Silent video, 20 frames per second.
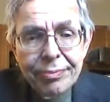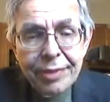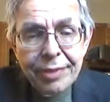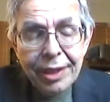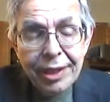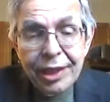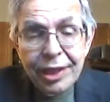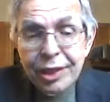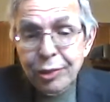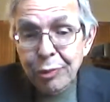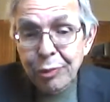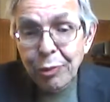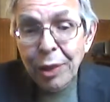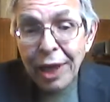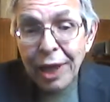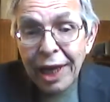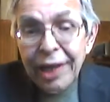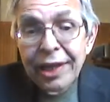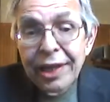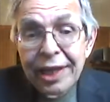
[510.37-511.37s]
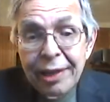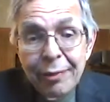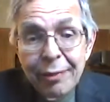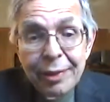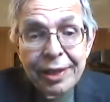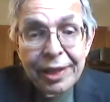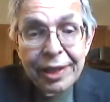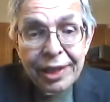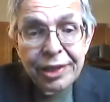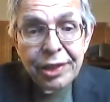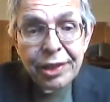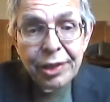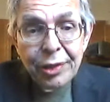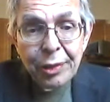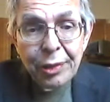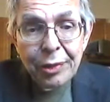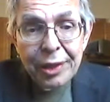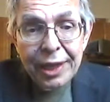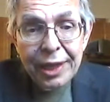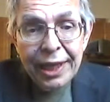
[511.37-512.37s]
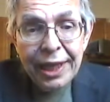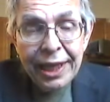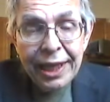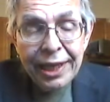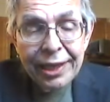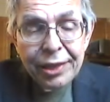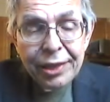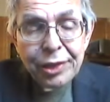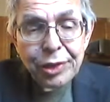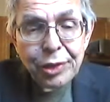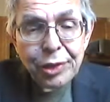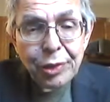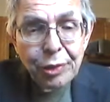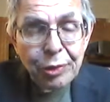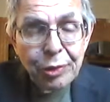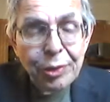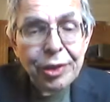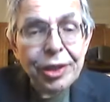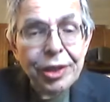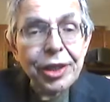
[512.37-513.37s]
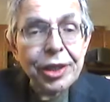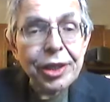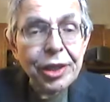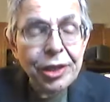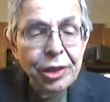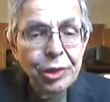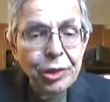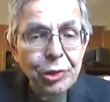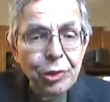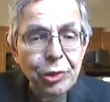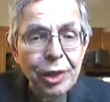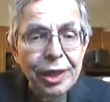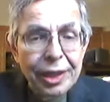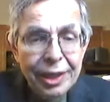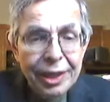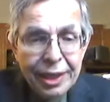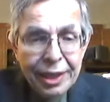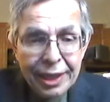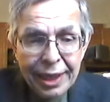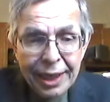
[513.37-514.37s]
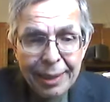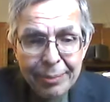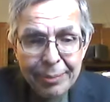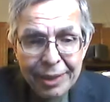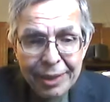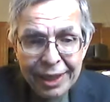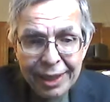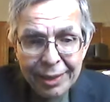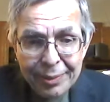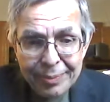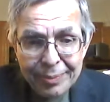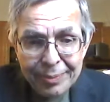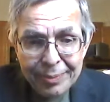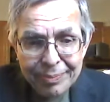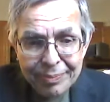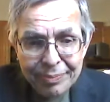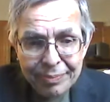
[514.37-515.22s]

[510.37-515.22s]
at least what I think we need to do, is to try to calm down,